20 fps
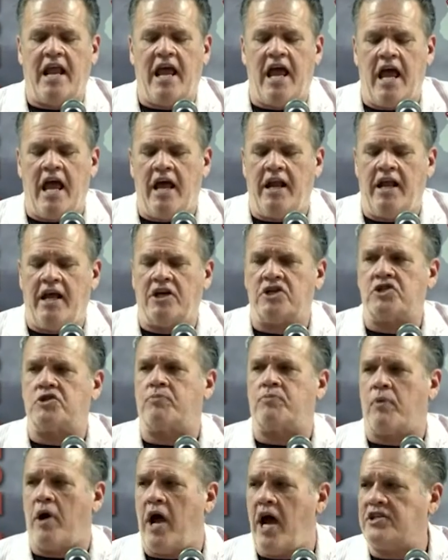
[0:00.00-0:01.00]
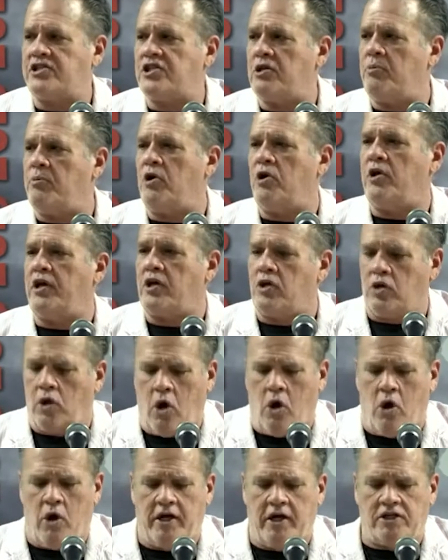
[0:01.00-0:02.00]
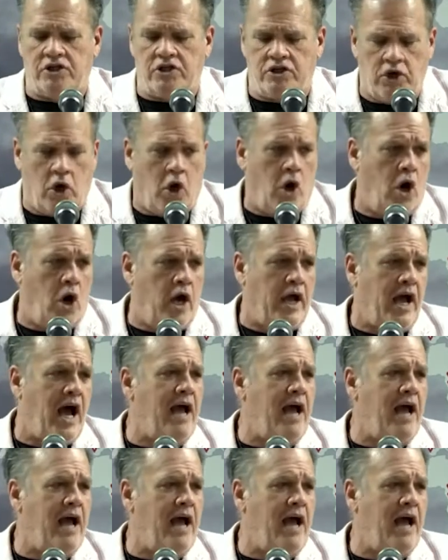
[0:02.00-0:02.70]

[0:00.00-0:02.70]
inexpressible and glorious joy.